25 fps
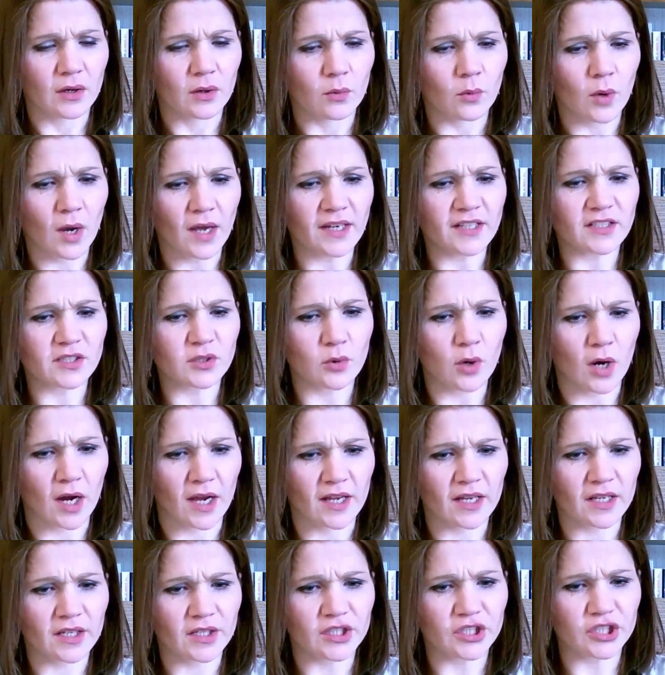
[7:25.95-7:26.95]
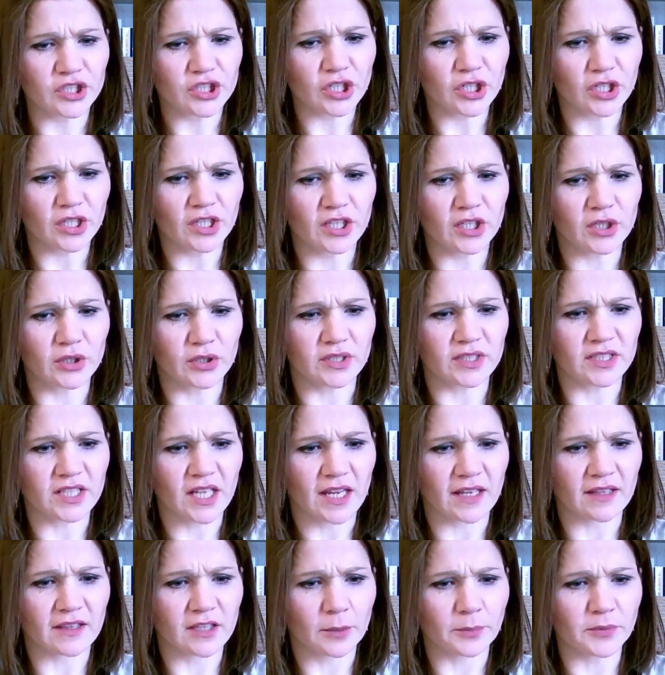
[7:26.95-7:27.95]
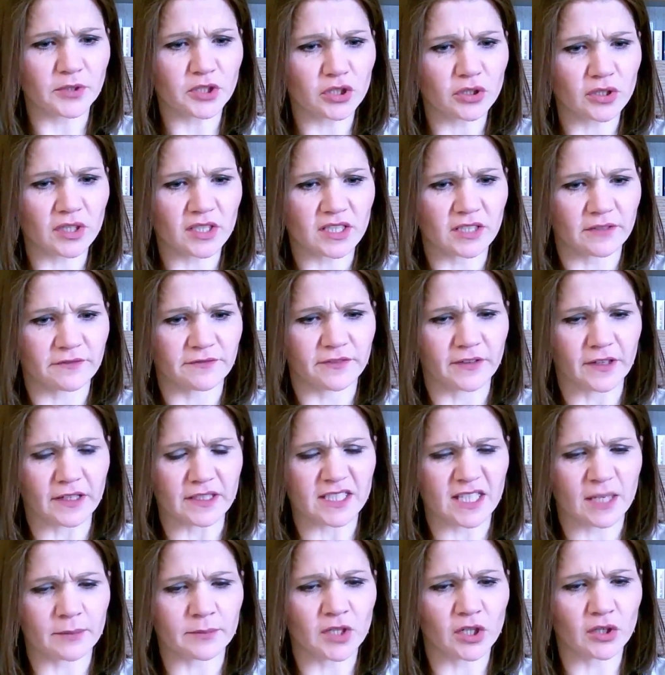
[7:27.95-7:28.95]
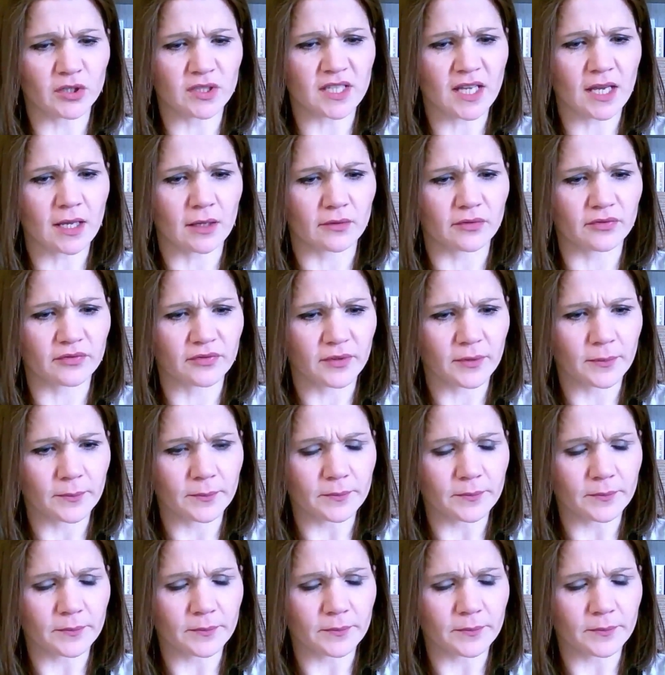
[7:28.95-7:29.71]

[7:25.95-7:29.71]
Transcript: While it's quiet, surely you could take the opportunity to fix them yourself.